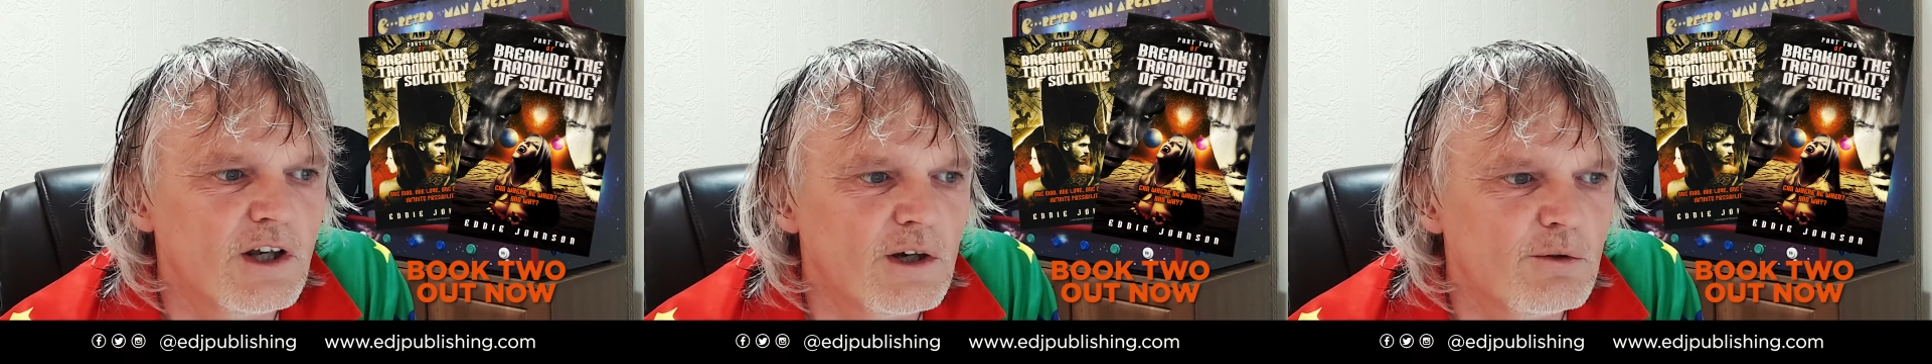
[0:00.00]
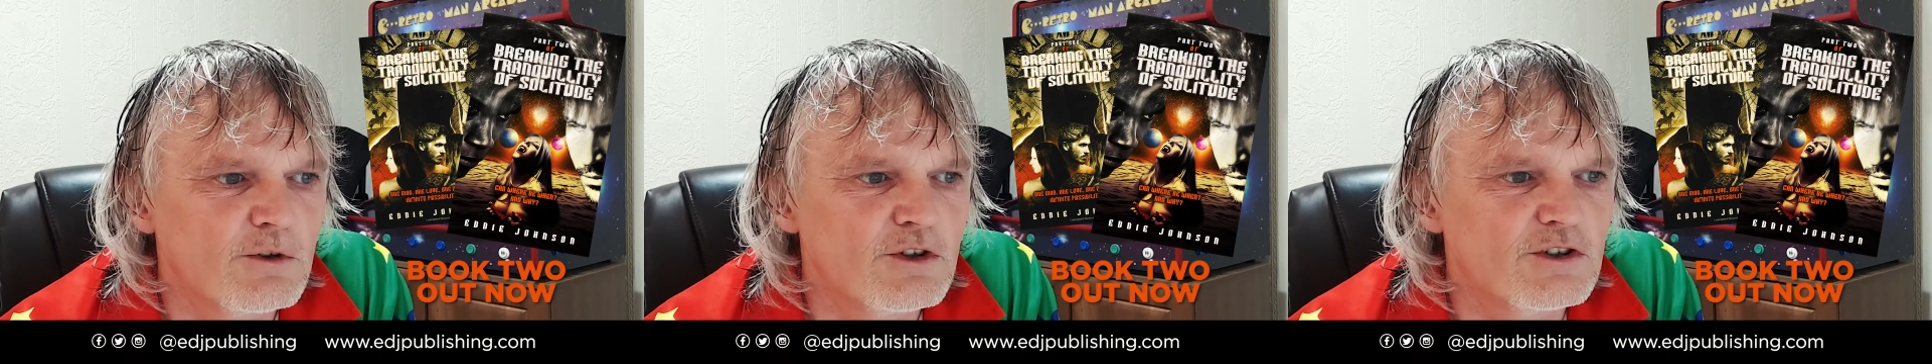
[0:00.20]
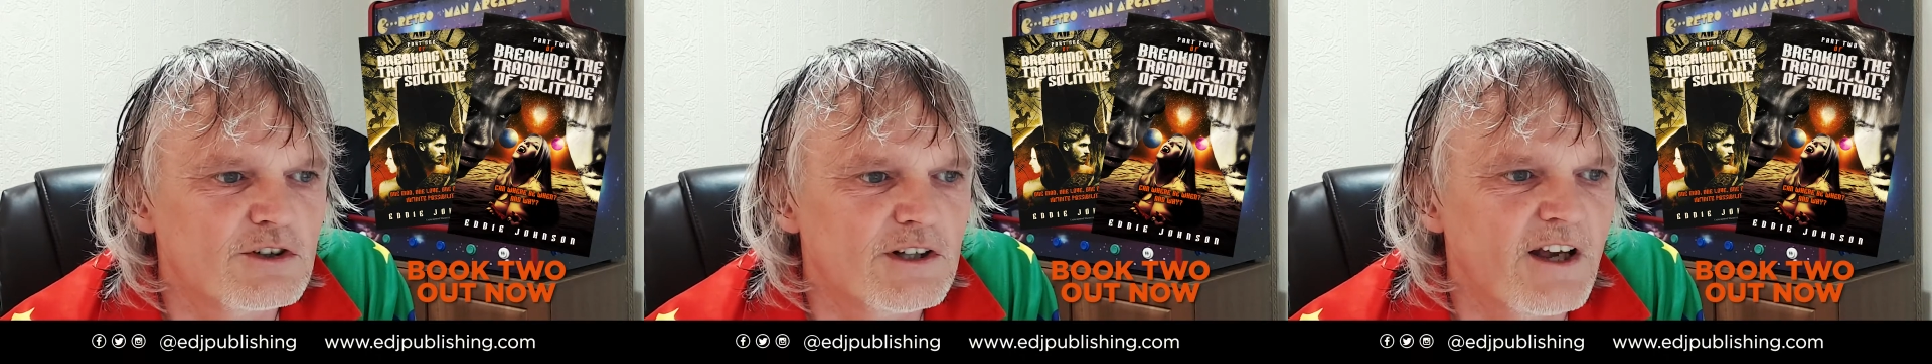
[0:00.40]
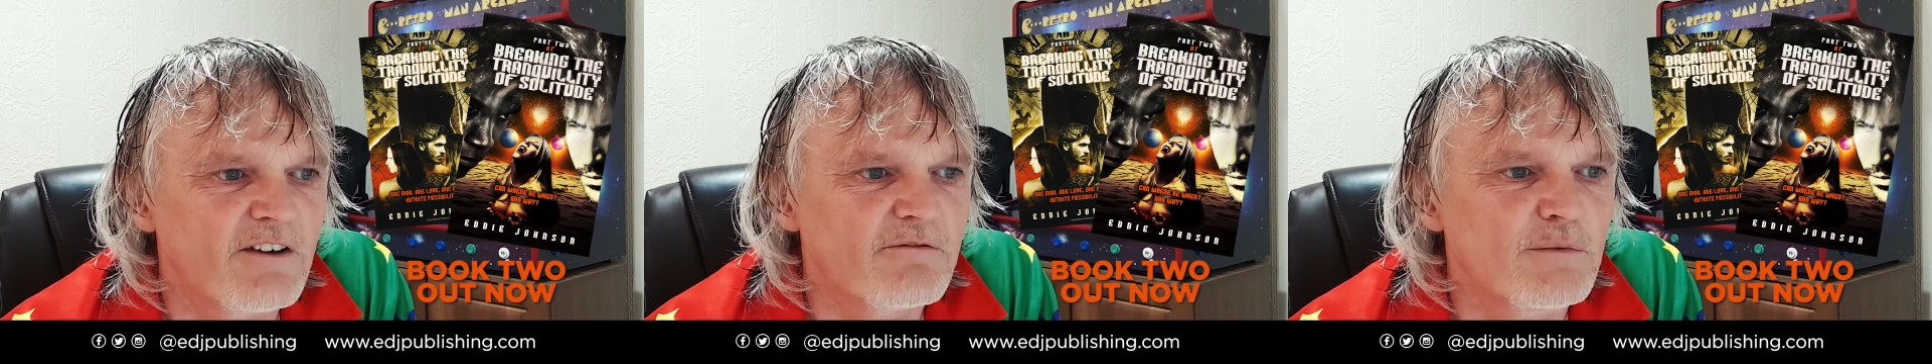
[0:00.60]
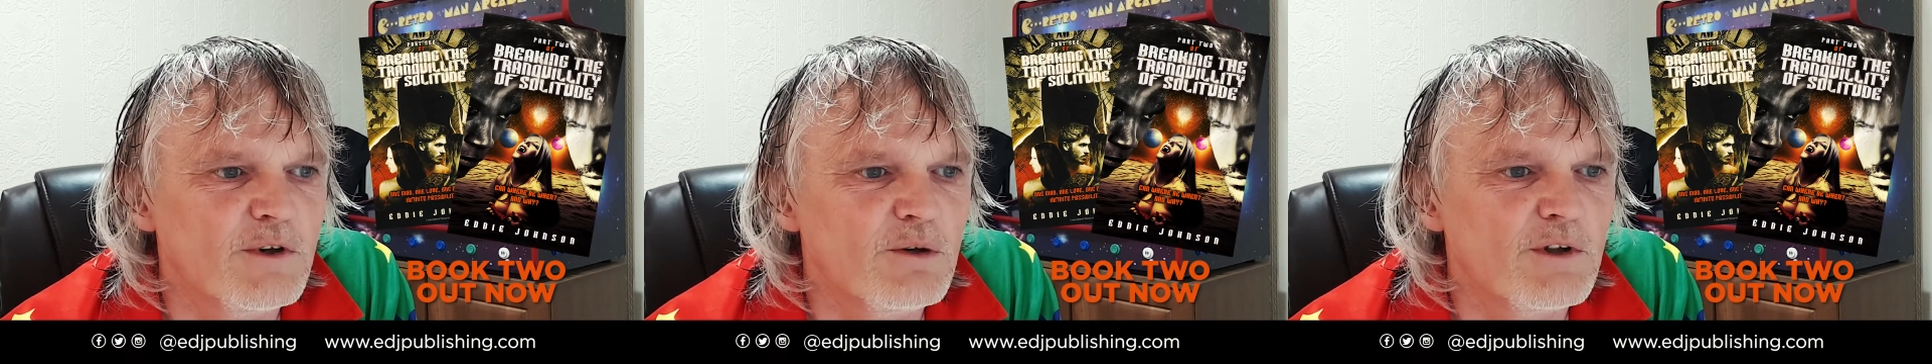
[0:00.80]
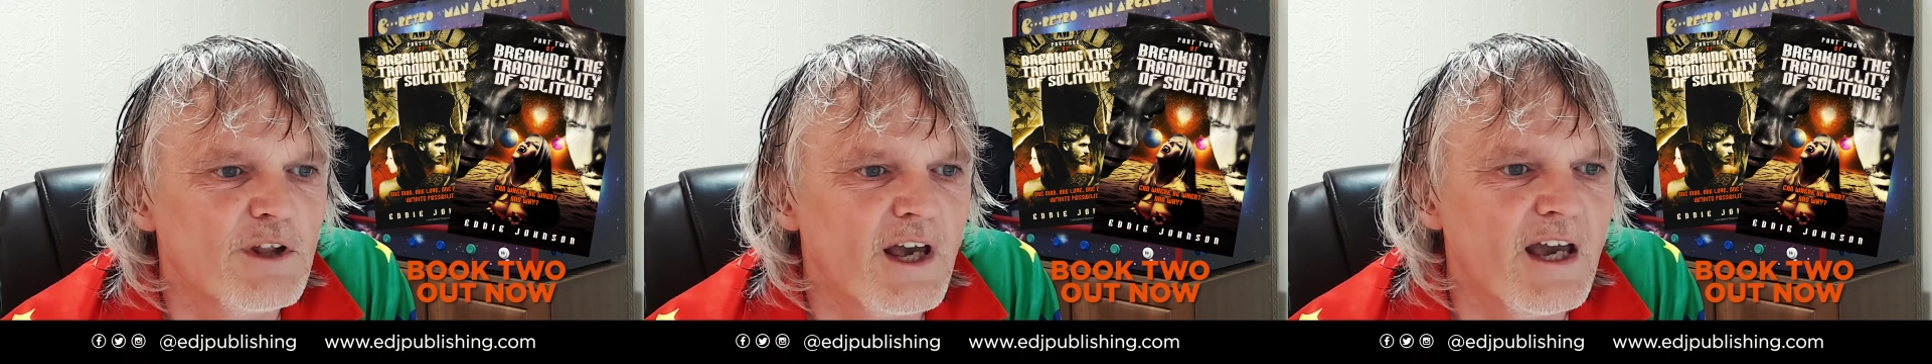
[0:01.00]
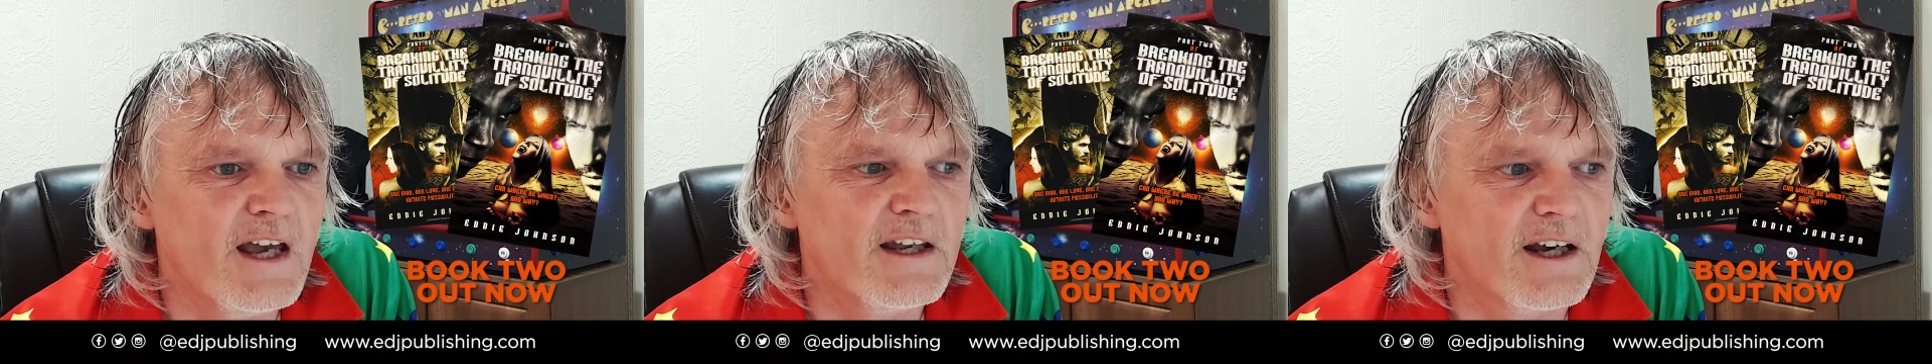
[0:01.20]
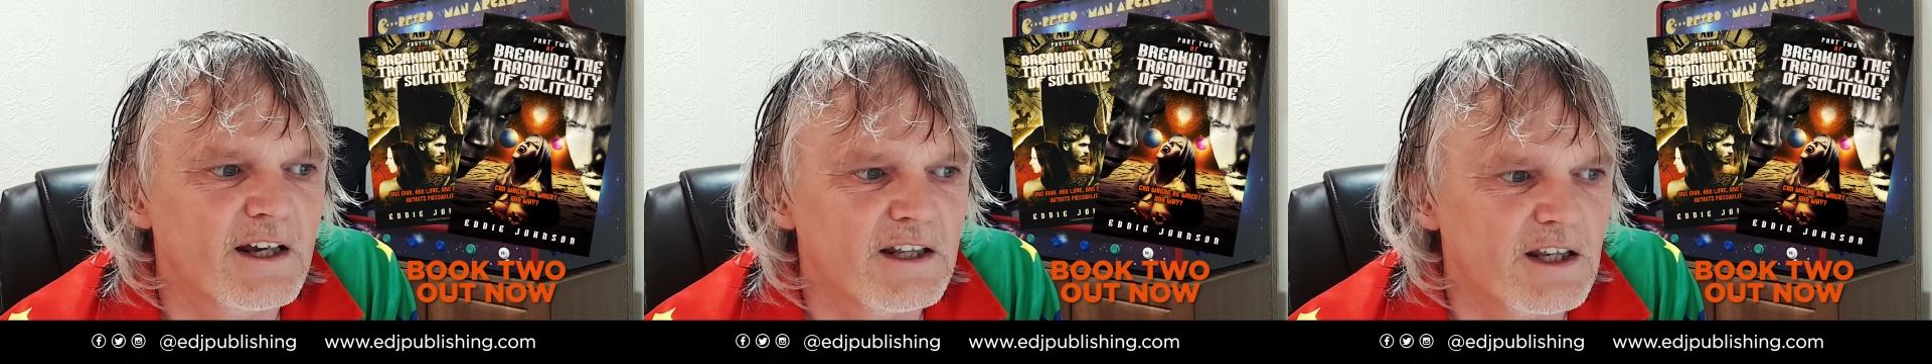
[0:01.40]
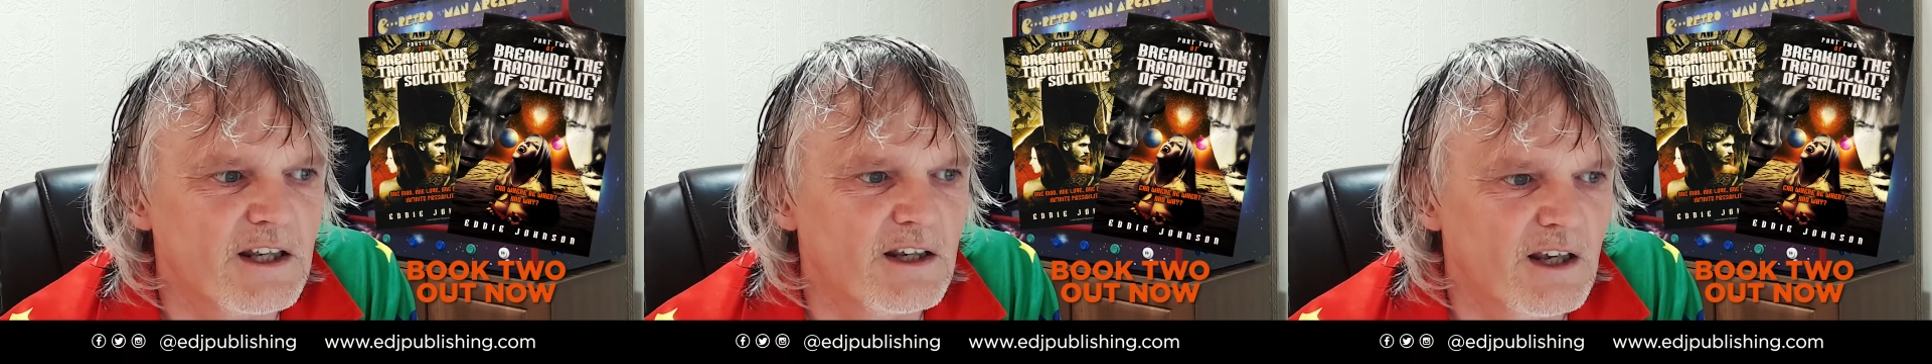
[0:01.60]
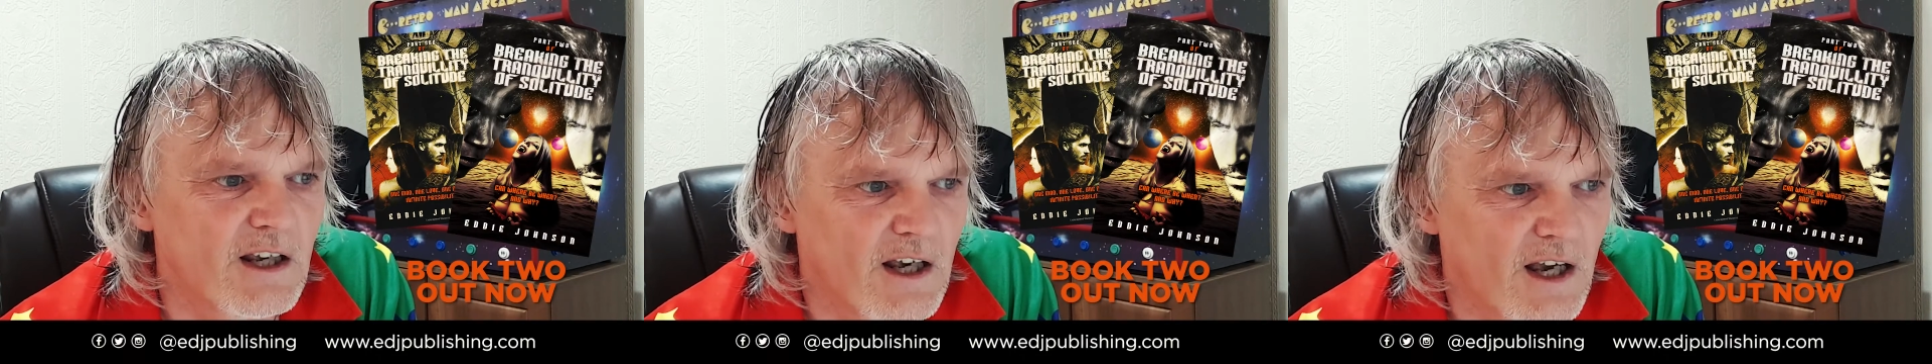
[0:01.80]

which has left me with a headache